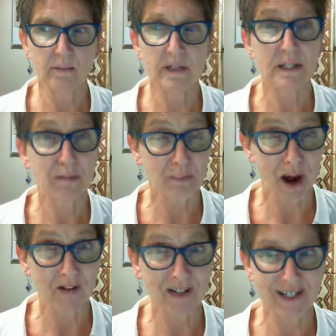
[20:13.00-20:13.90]

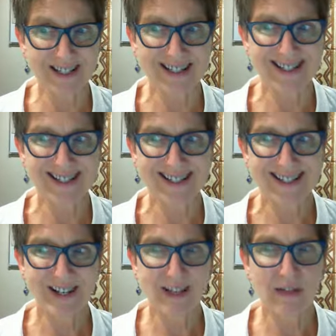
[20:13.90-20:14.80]
disparities
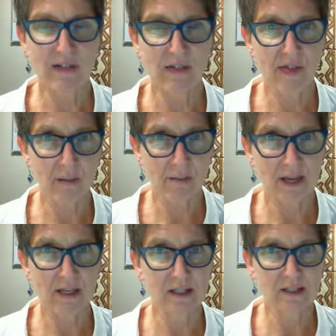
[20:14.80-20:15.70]
that
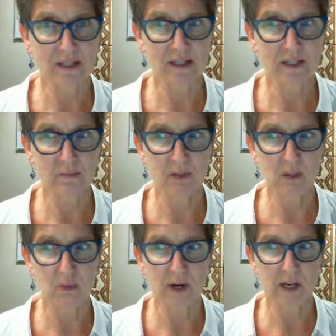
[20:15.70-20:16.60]
may exist
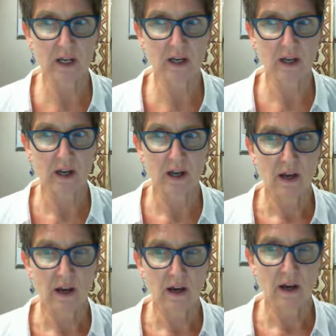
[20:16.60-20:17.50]
between
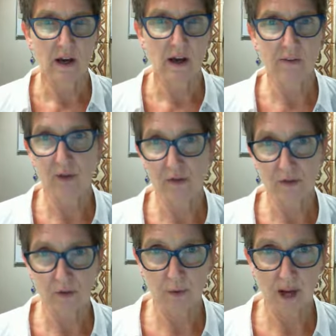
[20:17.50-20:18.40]

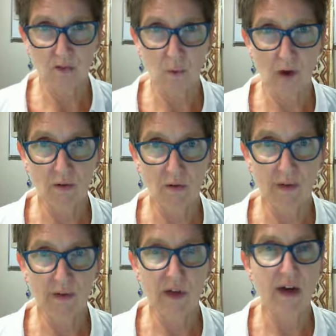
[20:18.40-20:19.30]
those who have
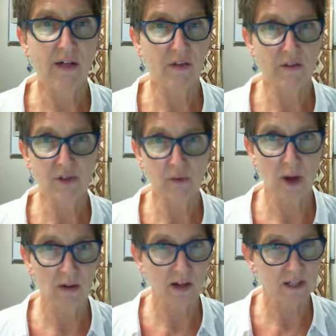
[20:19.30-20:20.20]
wealth and those who
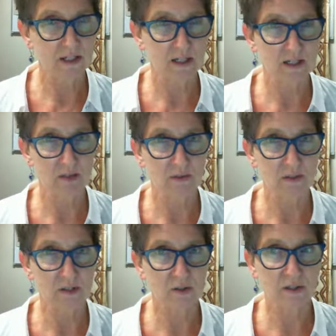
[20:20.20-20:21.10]
have access to
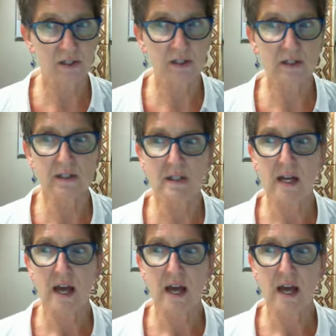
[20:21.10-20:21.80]
resources,